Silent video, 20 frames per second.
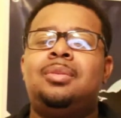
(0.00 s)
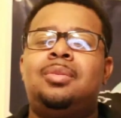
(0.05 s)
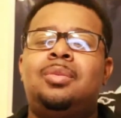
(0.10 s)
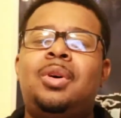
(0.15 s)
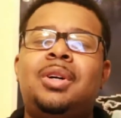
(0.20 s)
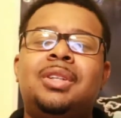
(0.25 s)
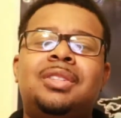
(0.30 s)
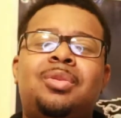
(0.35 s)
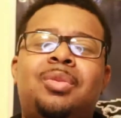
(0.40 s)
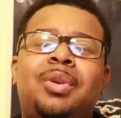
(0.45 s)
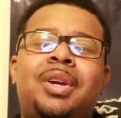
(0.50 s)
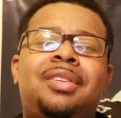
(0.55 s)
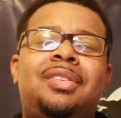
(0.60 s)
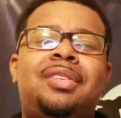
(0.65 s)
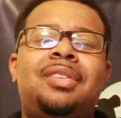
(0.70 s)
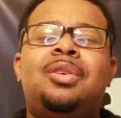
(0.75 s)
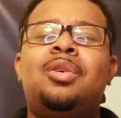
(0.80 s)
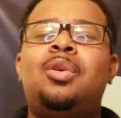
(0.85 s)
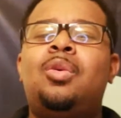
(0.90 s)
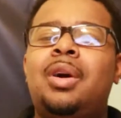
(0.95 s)
One's the
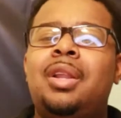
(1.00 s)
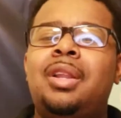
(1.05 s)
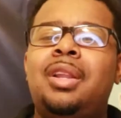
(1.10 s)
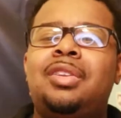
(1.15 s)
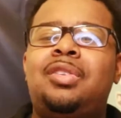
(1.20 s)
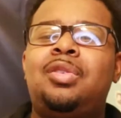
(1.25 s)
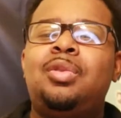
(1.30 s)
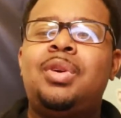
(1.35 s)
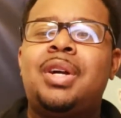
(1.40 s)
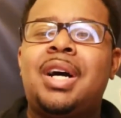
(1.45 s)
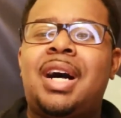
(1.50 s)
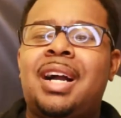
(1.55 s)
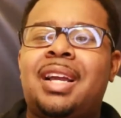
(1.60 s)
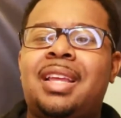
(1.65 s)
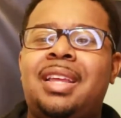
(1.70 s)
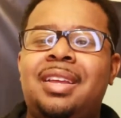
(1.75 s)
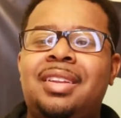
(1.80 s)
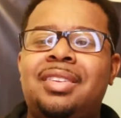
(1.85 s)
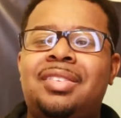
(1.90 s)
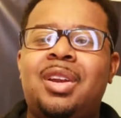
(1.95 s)
reason you don't want to look too
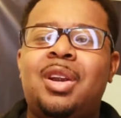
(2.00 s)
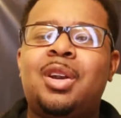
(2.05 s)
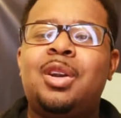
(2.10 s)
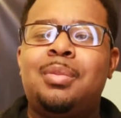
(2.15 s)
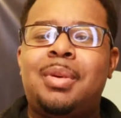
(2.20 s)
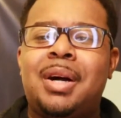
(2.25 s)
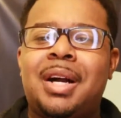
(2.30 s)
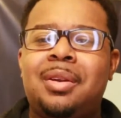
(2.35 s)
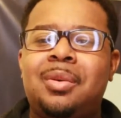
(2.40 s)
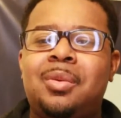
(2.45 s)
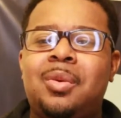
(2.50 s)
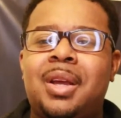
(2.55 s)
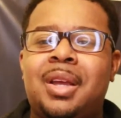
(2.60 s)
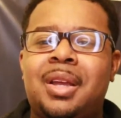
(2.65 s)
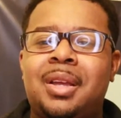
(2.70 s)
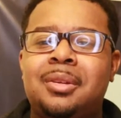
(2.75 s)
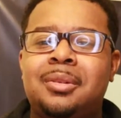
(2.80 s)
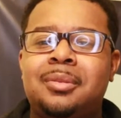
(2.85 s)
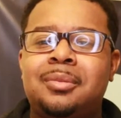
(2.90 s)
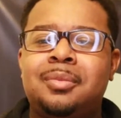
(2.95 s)
cocky and scare everybody
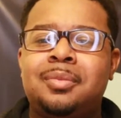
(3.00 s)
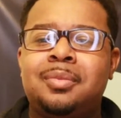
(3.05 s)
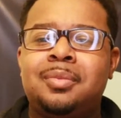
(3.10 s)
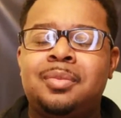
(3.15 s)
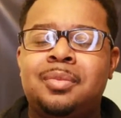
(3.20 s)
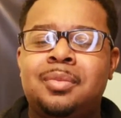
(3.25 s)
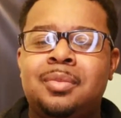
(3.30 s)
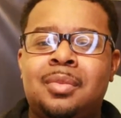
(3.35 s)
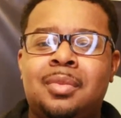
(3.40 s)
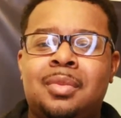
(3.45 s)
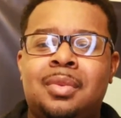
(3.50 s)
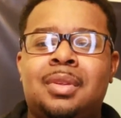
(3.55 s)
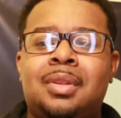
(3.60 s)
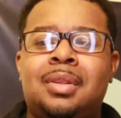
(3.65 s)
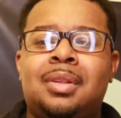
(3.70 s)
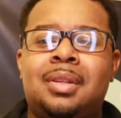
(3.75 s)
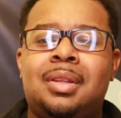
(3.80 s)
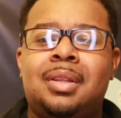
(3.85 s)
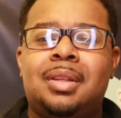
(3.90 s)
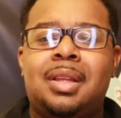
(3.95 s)
away.
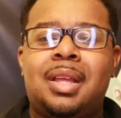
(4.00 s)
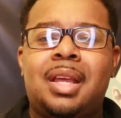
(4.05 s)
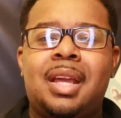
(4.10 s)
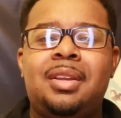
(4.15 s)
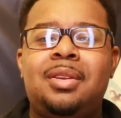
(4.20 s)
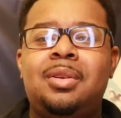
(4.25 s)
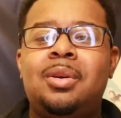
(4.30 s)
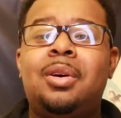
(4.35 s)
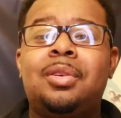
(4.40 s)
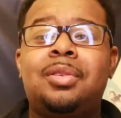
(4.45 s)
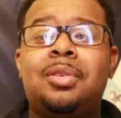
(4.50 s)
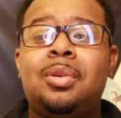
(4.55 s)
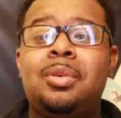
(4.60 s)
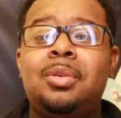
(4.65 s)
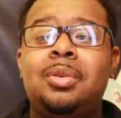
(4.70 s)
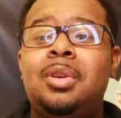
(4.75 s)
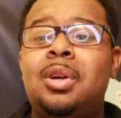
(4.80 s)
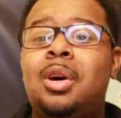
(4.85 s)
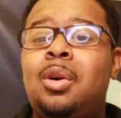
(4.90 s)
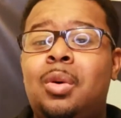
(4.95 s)
And you
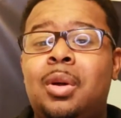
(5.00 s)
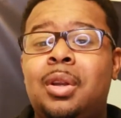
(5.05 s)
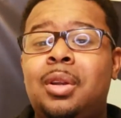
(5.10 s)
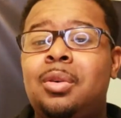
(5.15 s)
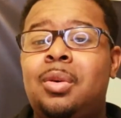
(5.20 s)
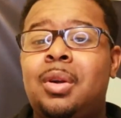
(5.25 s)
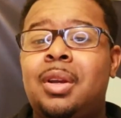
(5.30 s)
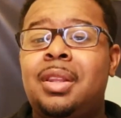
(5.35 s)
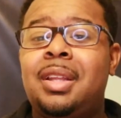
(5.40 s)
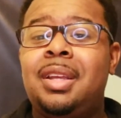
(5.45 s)
don't want to do one of